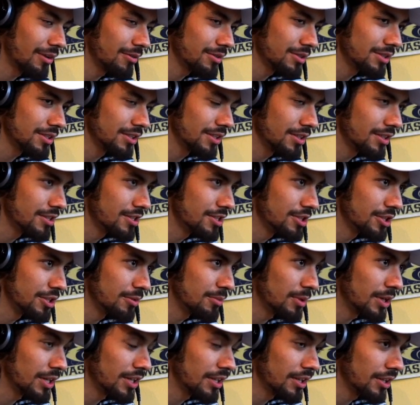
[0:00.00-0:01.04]
I wasn't in the
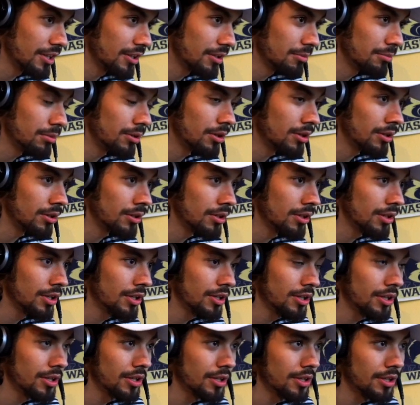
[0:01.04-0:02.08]
gym. I didn't get a ball
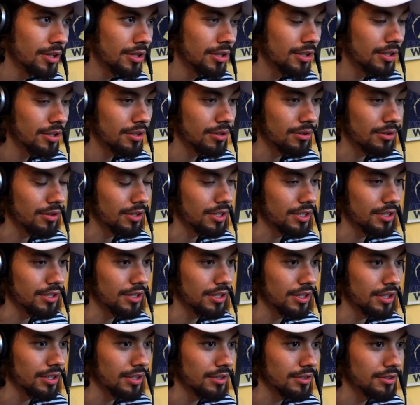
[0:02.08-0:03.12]
or
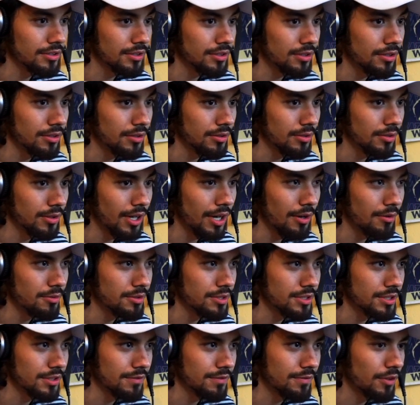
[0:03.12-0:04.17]
anything. So I
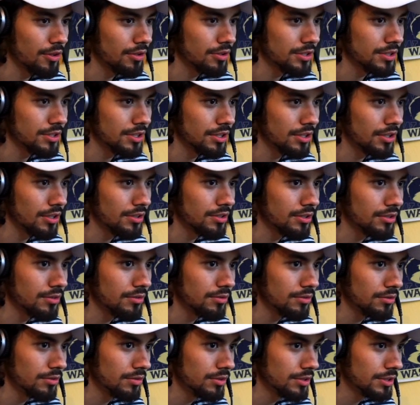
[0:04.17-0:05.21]
was just focusing on
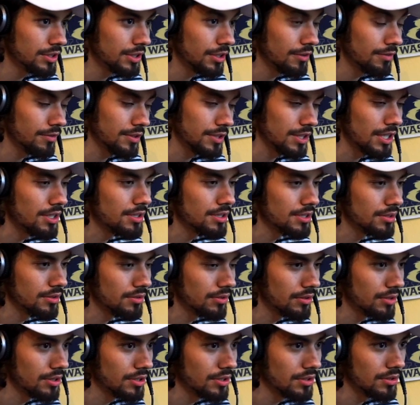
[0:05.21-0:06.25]
school and stuff because I was still
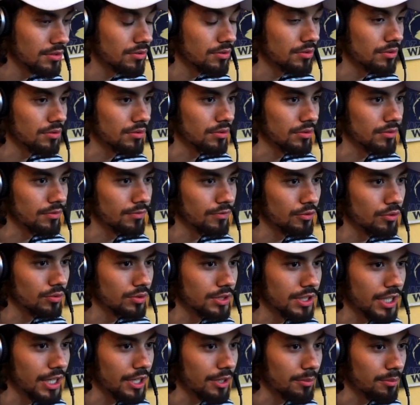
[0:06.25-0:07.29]
going to school full
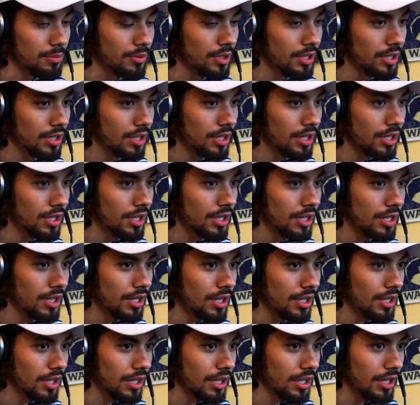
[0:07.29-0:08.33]
time.
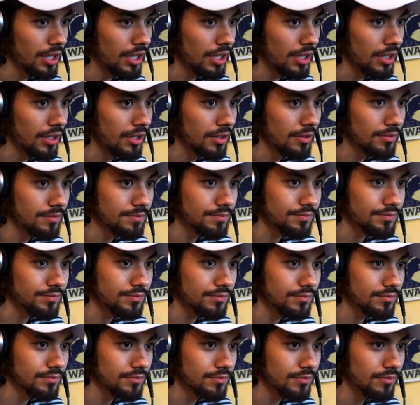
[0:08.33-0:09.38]
And
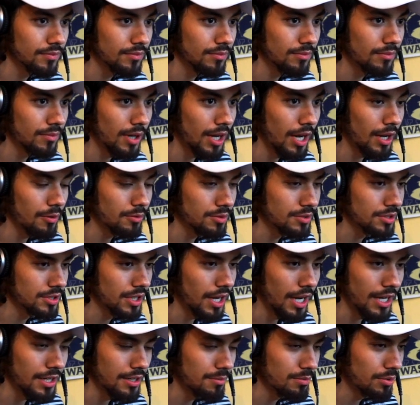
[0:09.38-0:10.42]

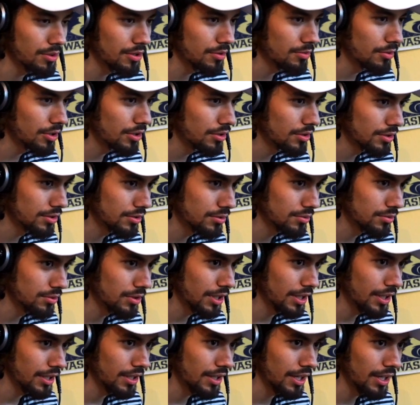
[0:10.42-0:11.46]
I did pretty well in school.
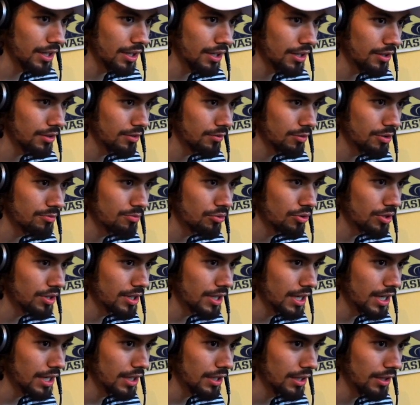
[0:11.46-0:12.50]
Like I got a
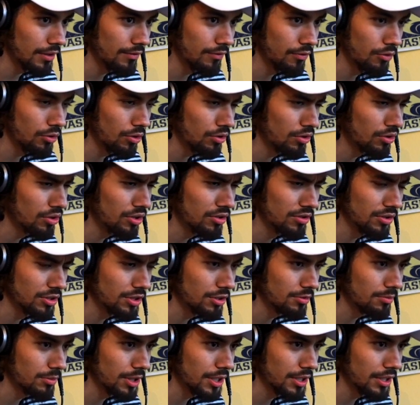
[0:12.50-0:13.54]
3.9, like 4.0 or
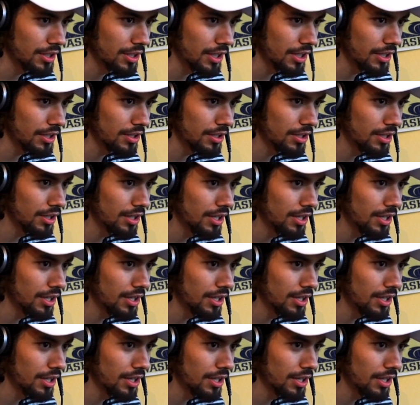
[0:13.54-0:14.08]
something like that.